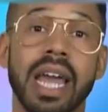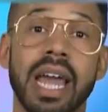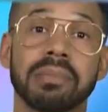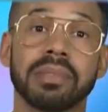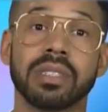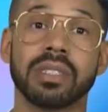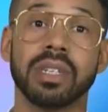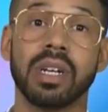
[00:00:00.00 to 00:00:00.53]

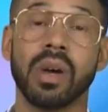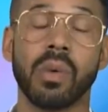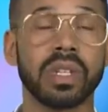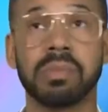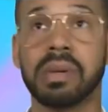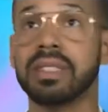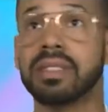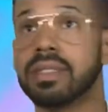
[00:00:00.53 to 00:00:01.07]
Games,
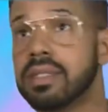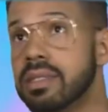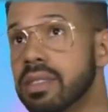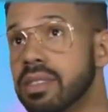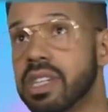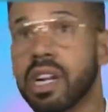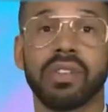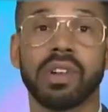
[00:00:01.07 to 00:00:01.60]
which means
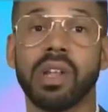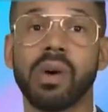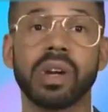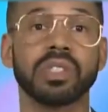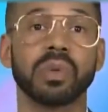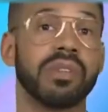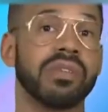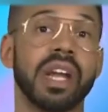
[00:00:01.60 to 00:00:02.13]
Jennifer
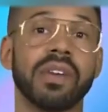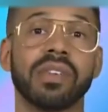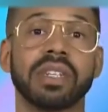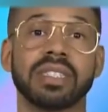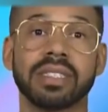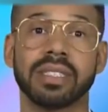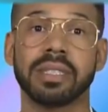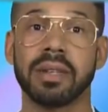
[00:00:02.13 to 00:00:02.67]
Lawrence would have never
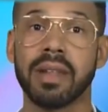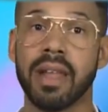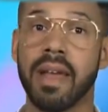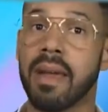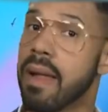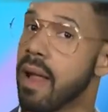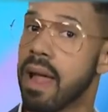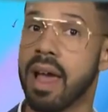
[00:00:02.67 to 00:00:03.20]
existed.
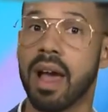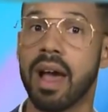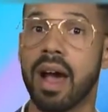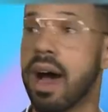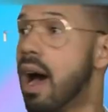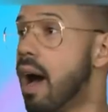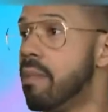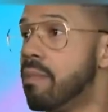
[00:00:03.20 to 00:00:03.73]

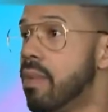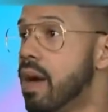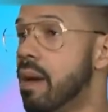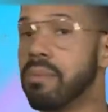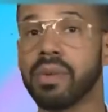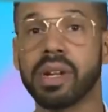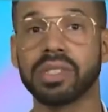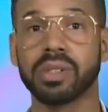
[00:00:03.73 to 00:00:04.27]
I'm
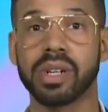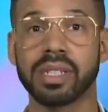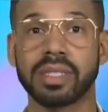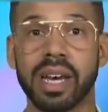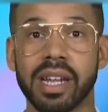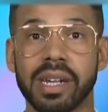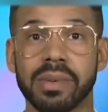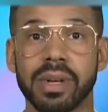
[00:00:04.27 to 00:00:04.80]
pretty sure
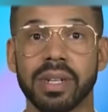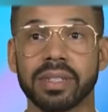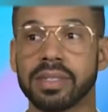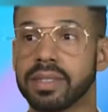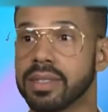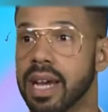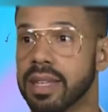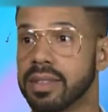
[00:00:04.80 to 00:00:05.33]
that's how that works.